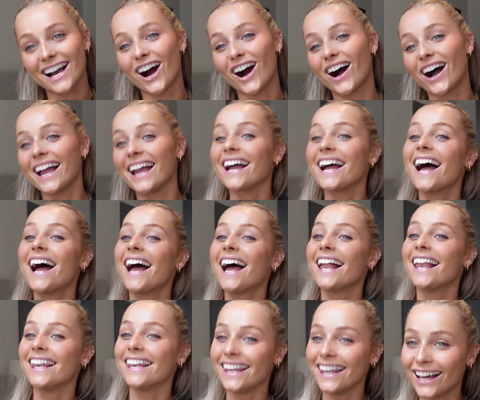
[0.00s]
I
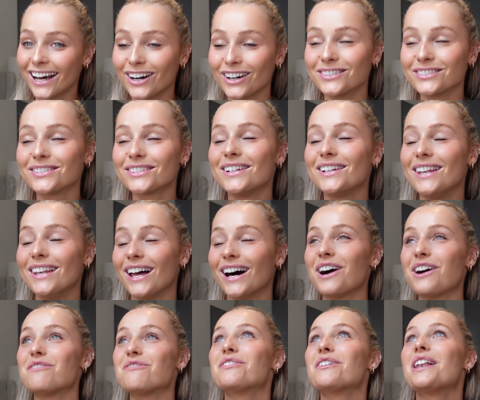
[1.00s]
love
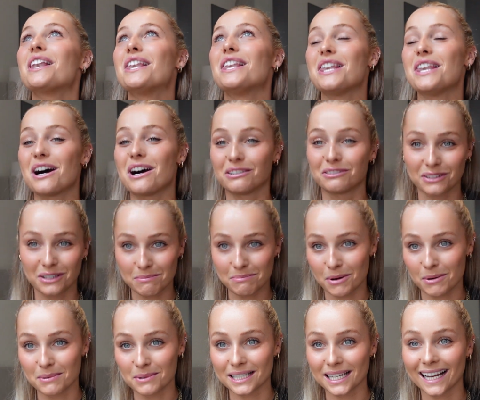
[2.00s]
a
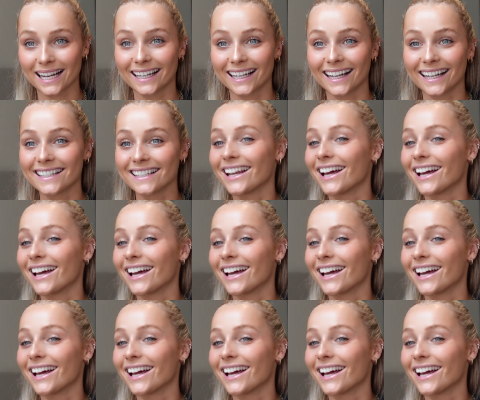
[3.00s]
bomber jacket.